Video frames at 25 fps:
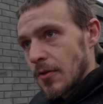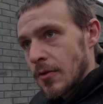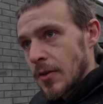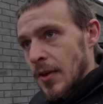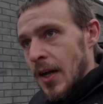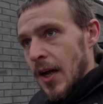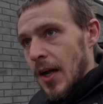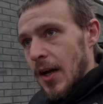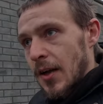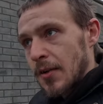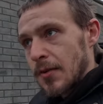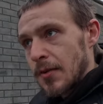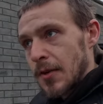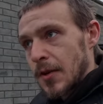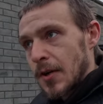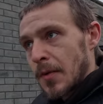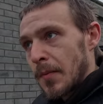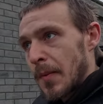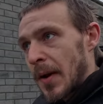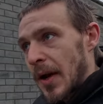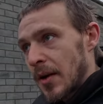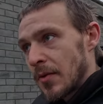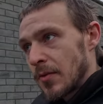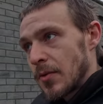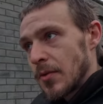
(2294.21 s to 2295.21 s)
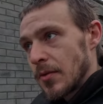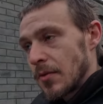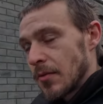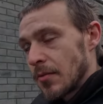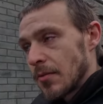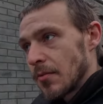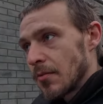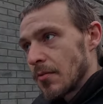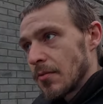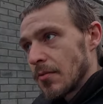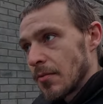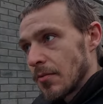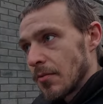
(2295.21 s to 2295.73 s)
that amount
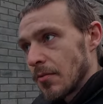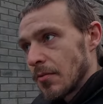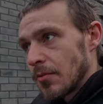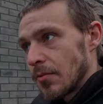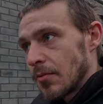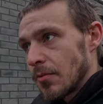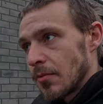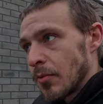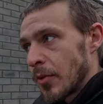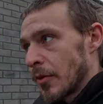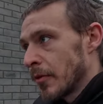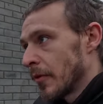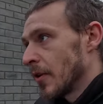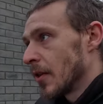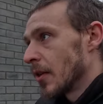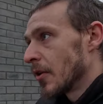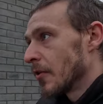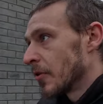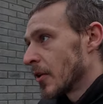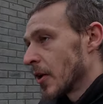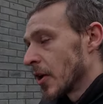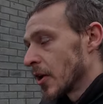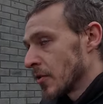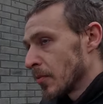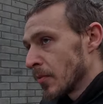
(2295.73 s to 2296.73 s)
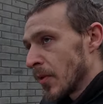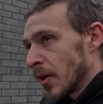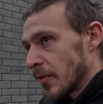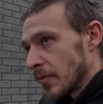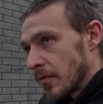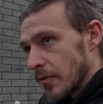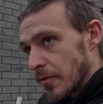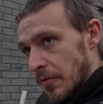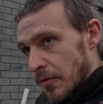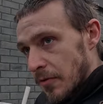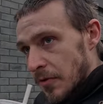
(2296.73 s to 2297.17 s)
within the first month.